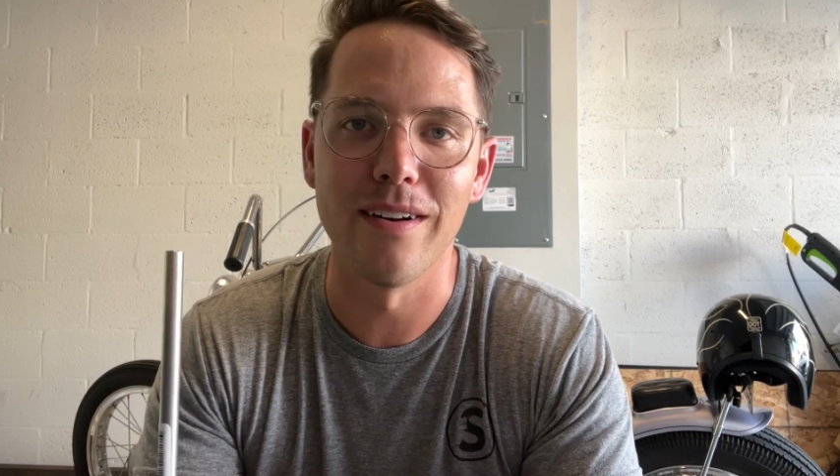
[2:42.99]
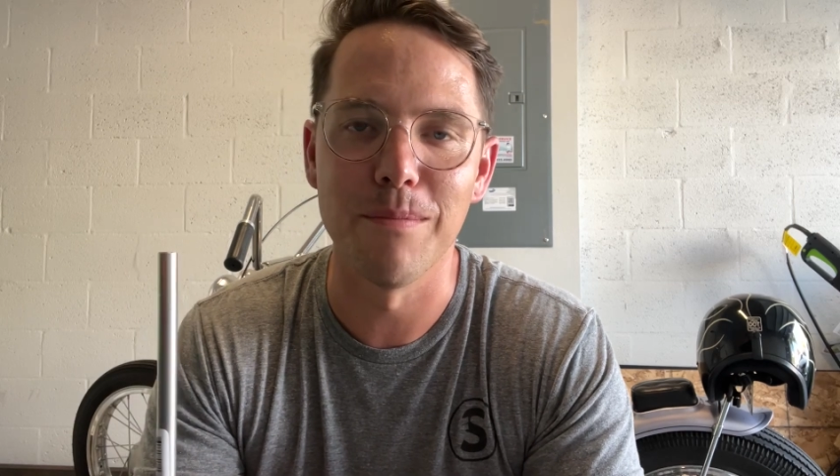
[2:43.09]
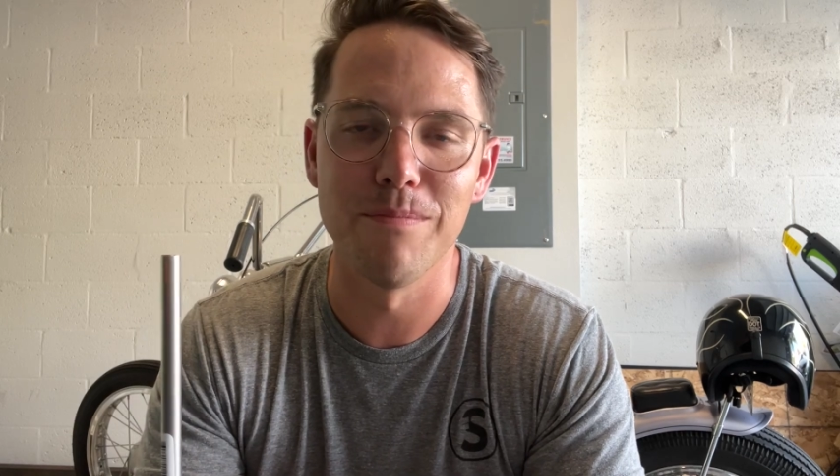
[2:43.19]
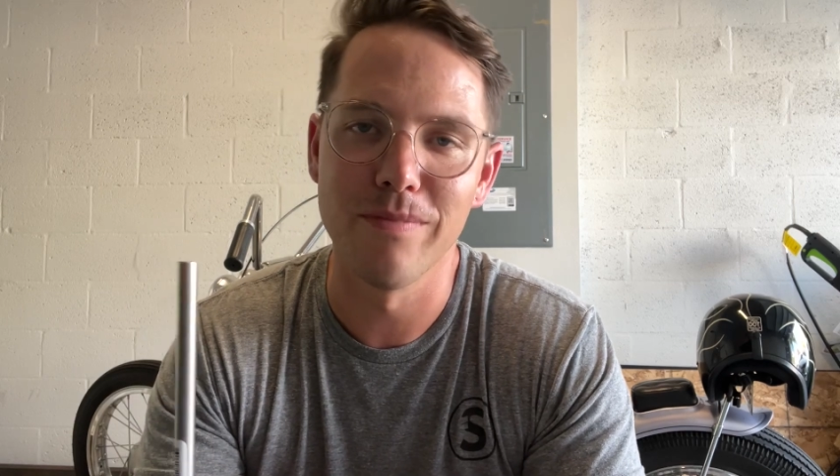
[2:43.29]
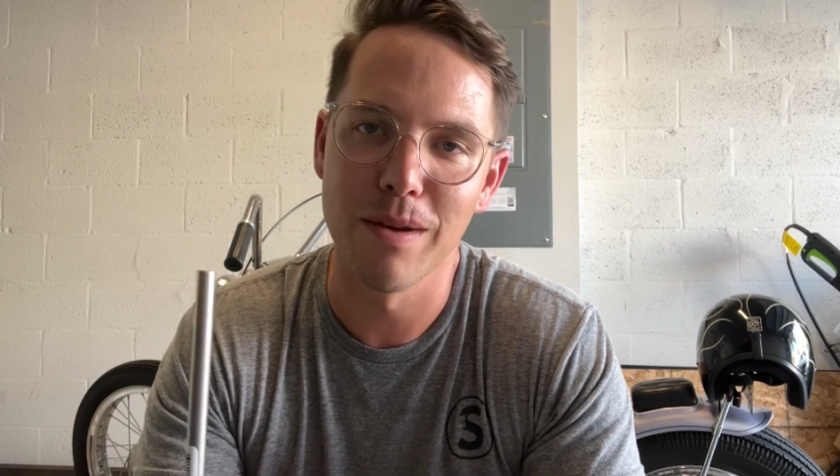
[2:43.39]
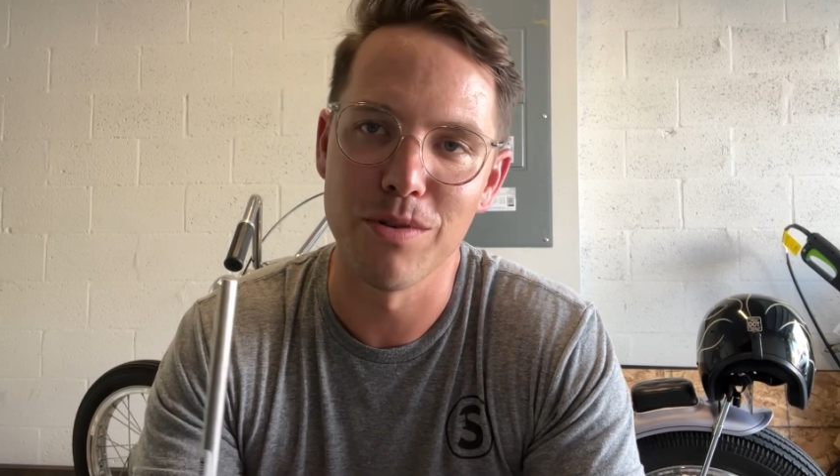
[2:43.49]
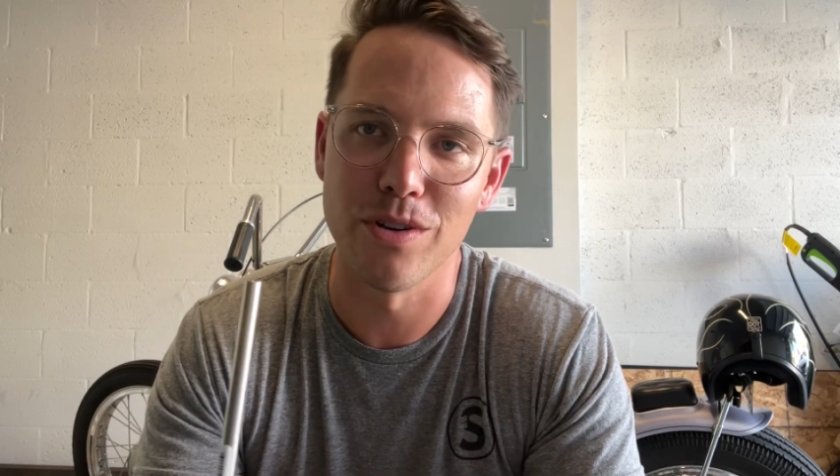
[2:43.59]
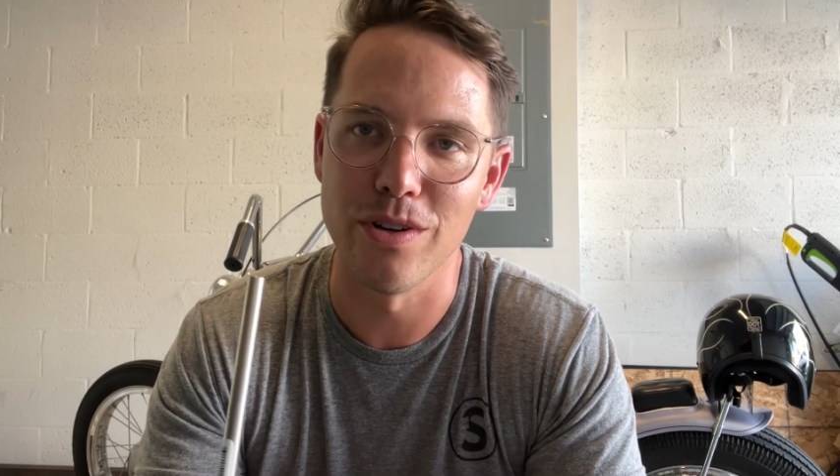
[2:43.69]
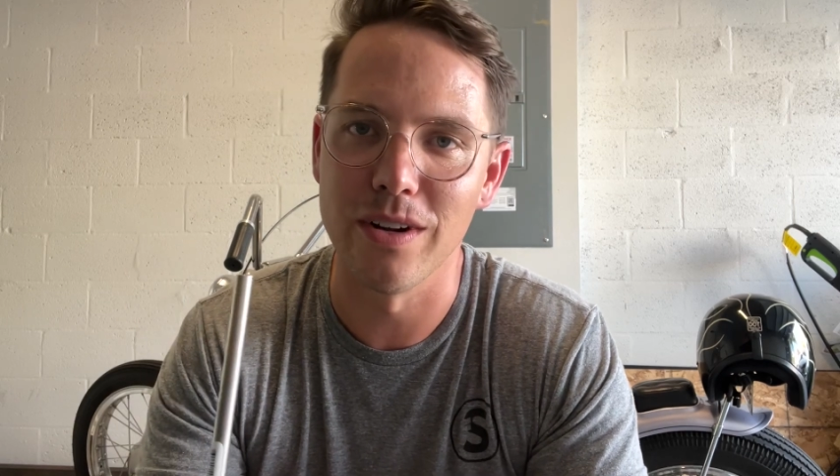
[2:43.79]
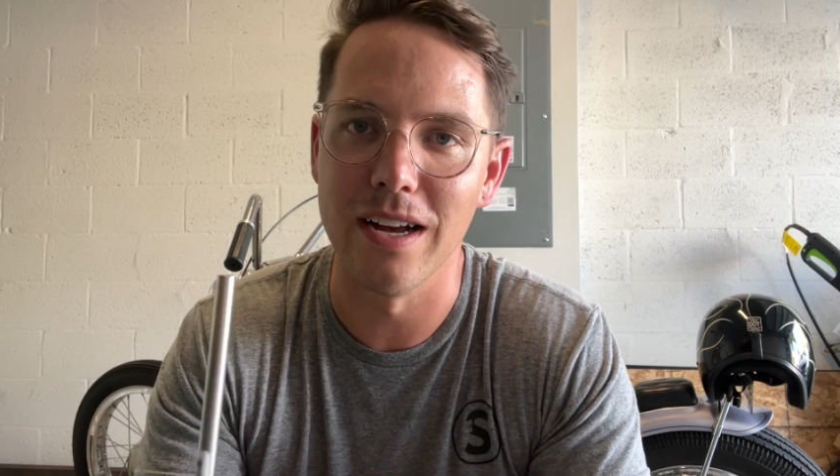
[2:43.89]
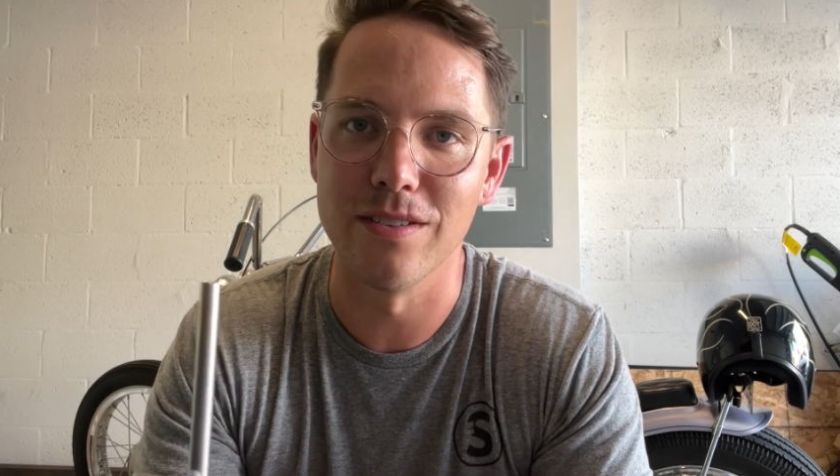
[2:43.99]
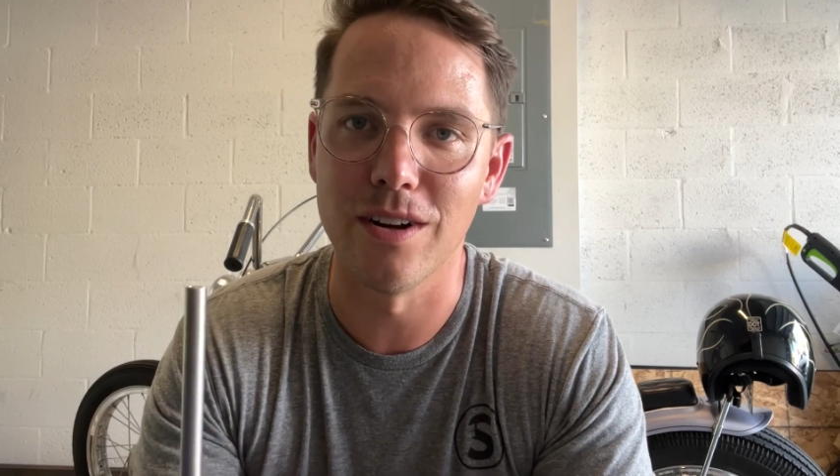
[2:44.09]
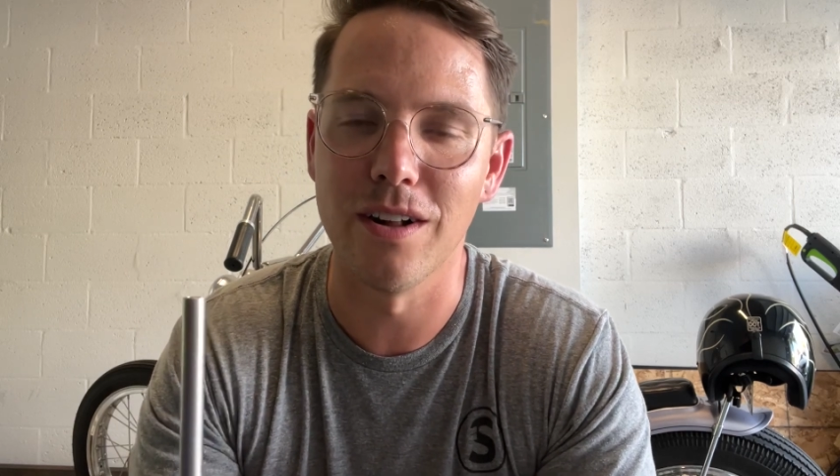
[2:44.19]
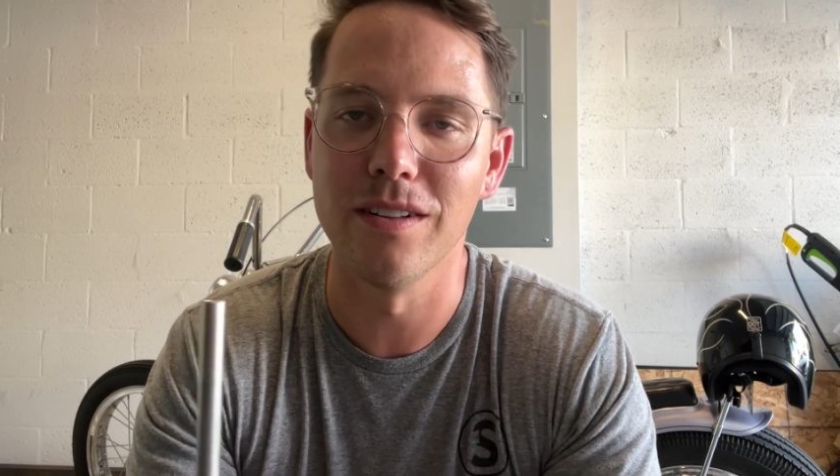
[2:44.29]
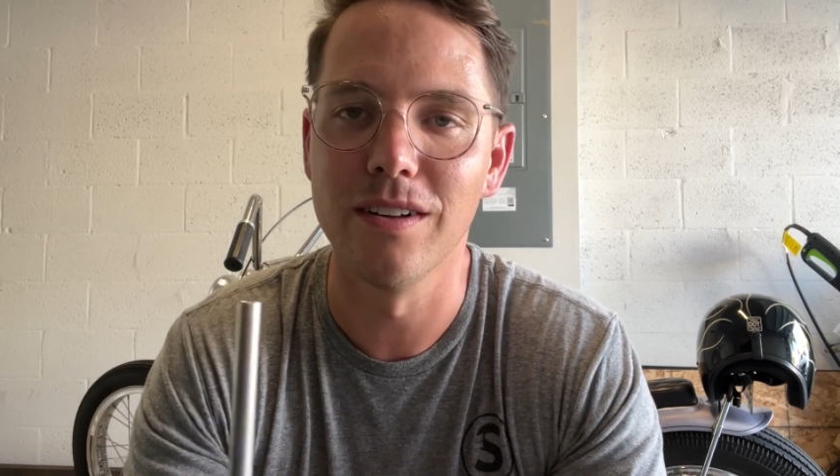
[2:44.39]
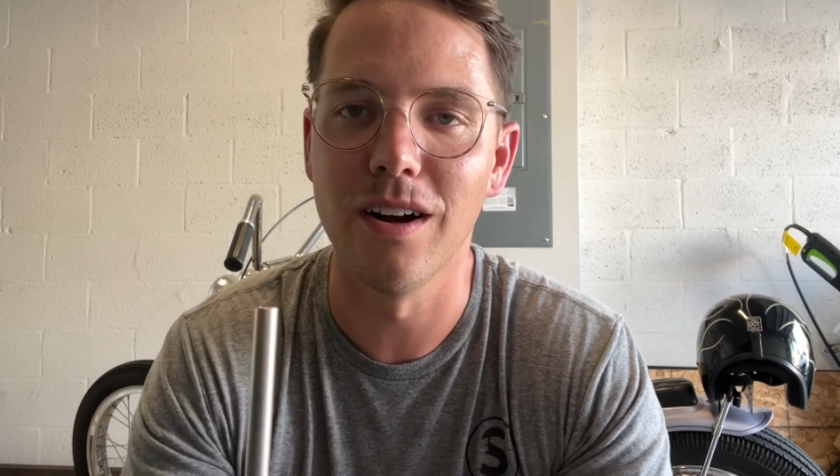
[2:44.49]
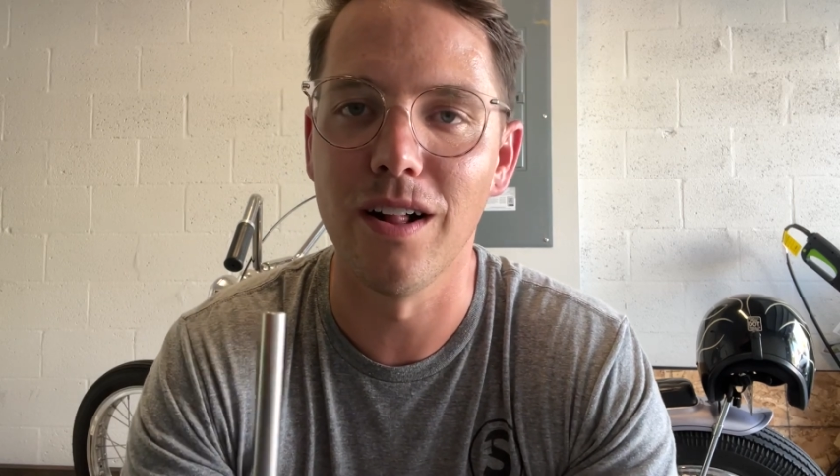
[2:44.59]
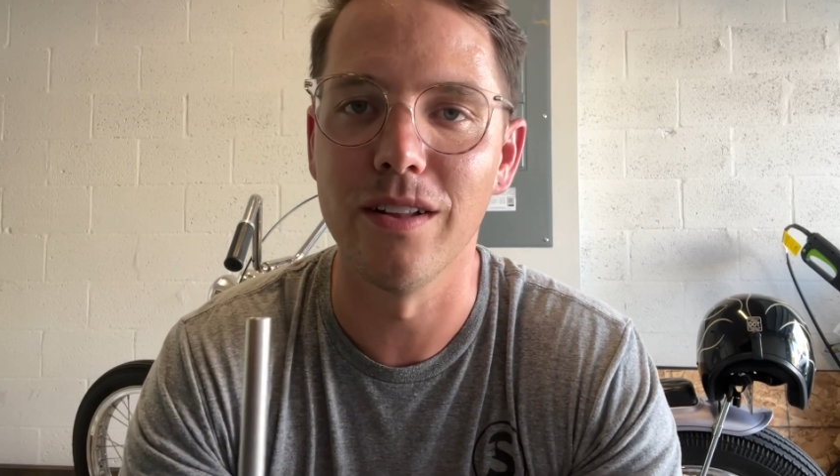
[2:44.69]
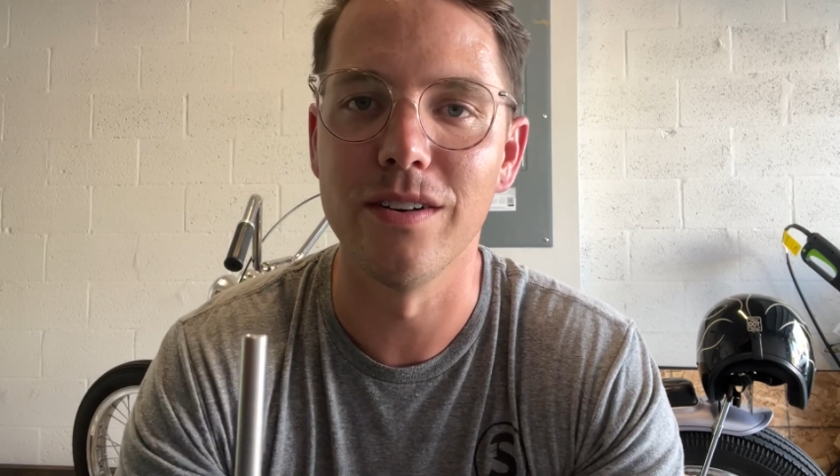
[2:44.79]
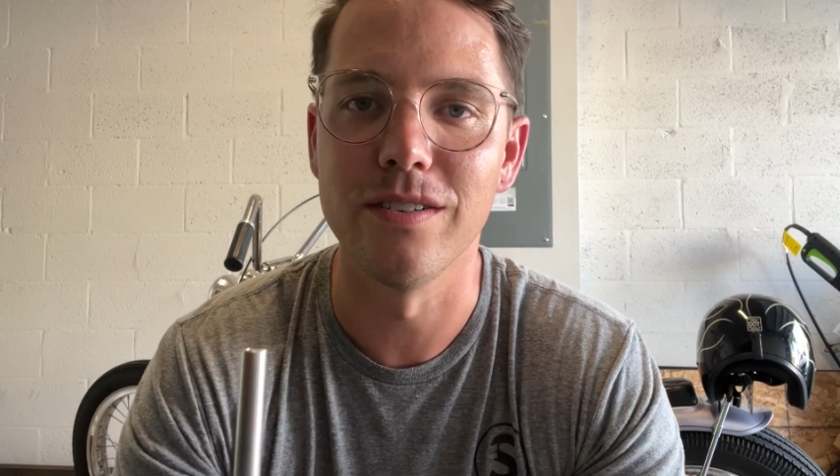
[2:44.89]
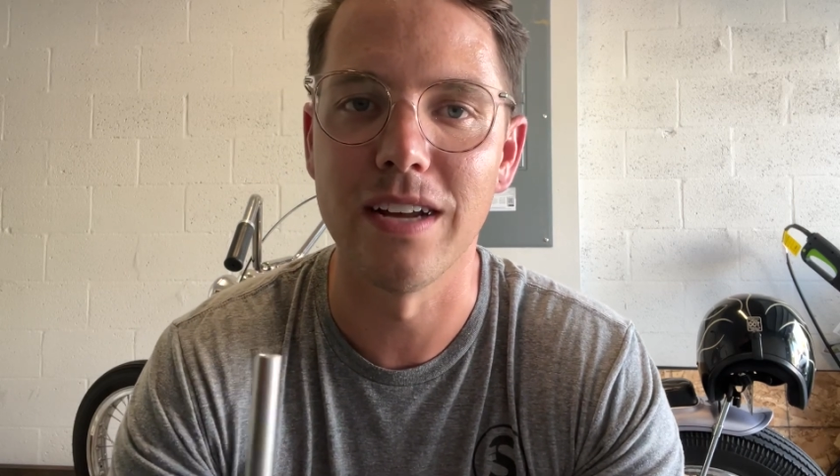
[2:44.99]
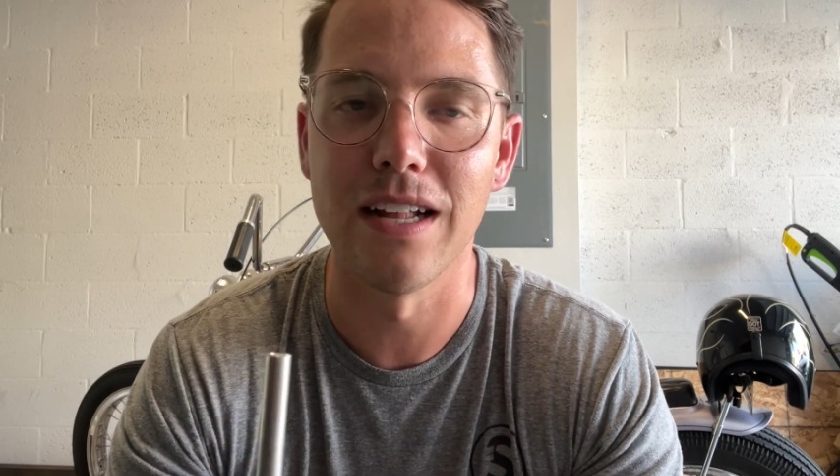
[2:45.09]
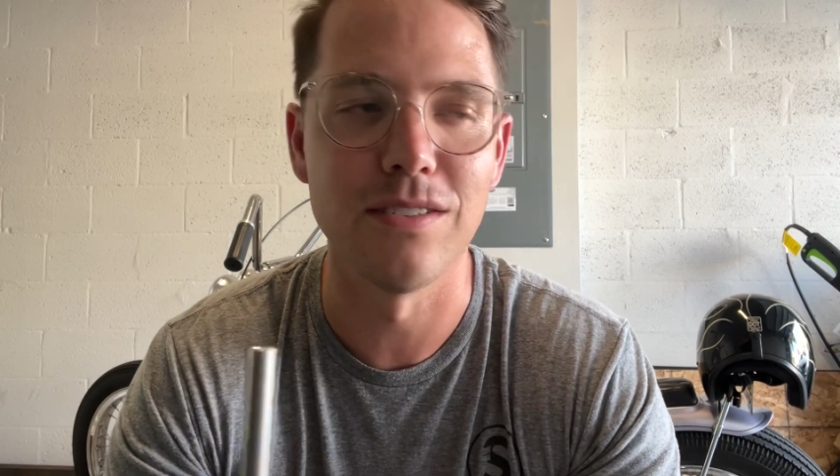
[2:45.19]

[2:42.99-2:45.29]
I'm sure you guys all understand.